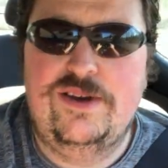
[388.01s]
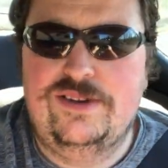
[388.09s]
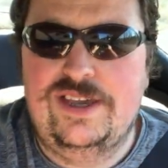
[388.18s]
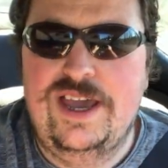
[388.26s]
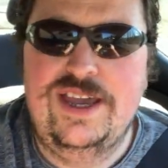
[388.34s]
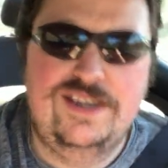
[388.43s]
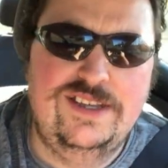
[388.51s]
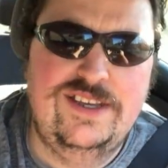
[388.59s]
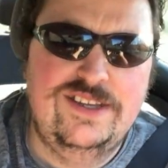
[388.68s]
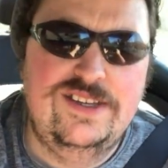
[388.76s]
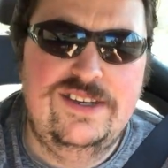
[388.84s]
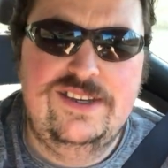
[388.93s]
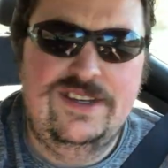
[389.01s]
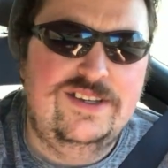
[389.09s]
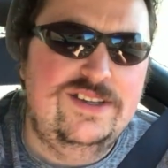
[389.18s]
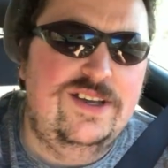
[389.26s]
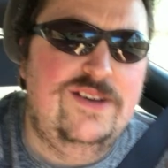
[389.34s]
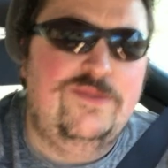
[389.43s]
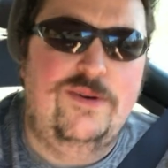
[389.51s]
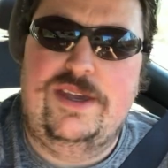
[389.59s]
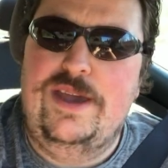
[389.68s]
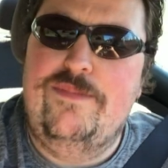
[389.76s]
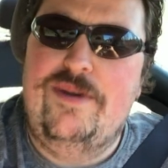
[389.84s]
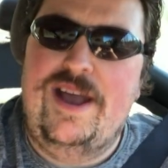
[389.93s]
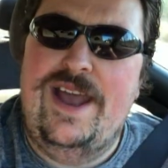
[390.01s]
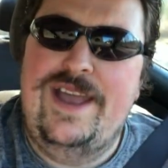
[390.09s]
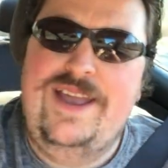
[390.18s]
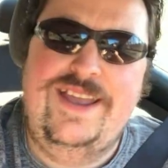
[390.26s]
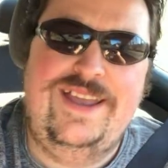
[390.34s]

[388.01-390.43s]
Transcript: okay. We'll get by.